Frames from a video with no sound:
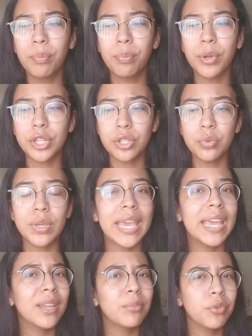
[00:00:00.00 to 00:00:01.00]
but you
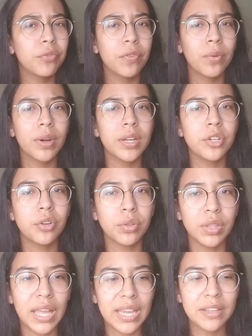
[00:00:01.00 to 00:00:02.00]
can move forward in your
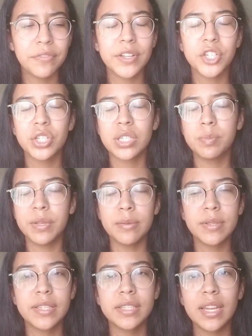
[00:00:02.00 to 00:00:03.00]
life. It's just
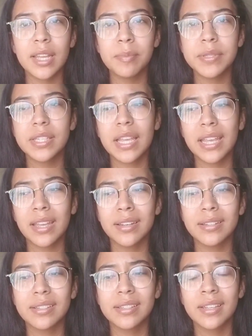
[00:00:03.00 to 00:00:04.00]
baby steps
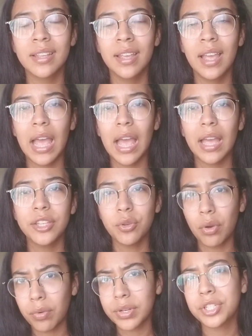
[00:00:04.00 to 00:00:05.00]
and
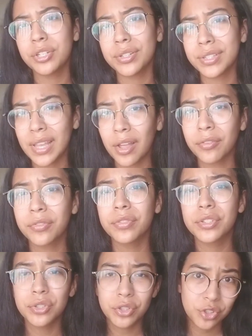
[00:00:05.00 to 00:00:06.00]
you owe it to
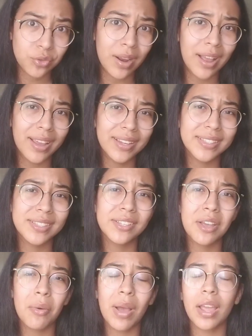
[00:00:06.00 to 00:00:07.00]
yourself to try.
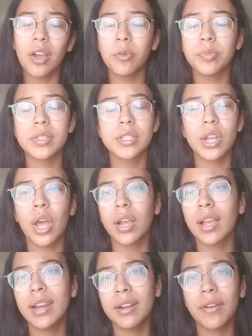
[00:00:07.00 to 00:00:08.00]
So I hope this
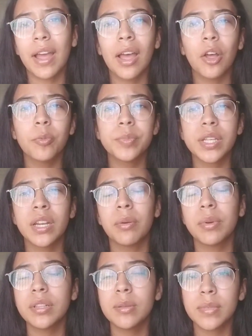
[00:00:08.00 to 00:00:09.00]
talk kind of helped, and I
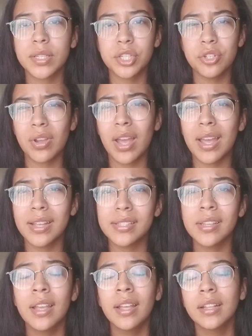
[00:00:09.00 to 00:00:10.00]
really missed you
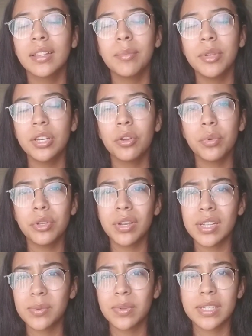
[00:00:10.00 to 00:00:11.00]
guys. Let me know what you
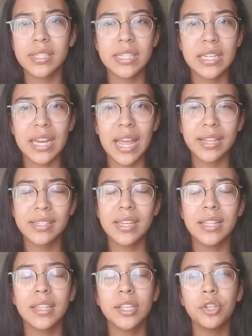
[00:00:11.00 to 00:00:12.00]
guys want to see next,
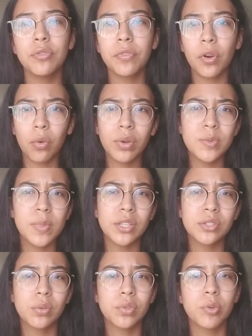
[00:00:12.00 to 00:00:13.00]
and thank you for always being
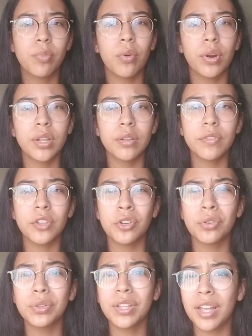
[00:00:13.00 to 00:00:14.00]
so supportive.
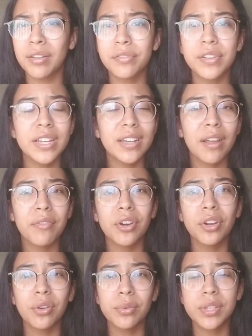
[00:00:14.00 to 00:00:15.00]
Your love
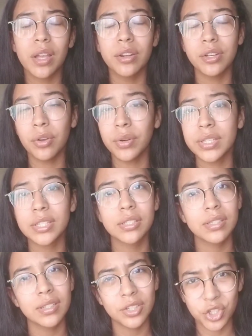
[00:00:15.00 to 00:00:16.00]
never goes
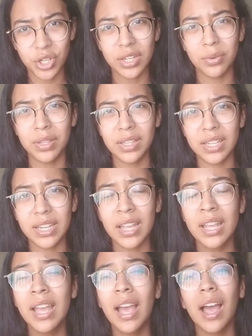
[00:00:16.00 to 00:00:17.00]
unnoticed, genuinely.
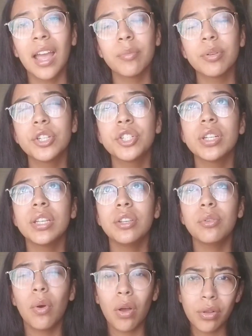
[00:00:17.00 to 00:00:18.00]
I appreciate
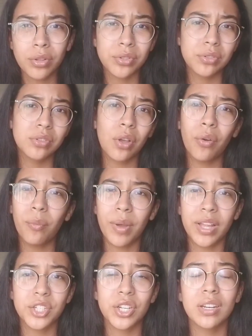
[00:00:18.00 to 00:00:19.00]
you all so
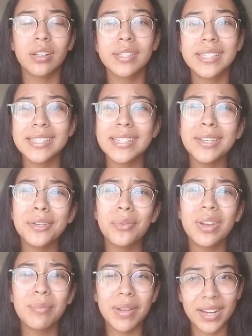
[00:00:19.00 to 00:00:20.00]
much, and I'll see
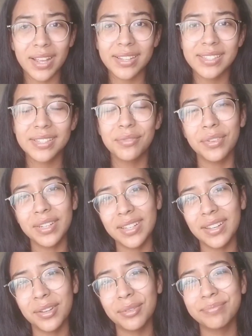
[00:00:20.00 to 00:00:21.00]
you in my next
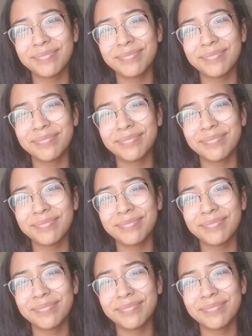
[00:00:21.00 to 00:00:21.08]
video.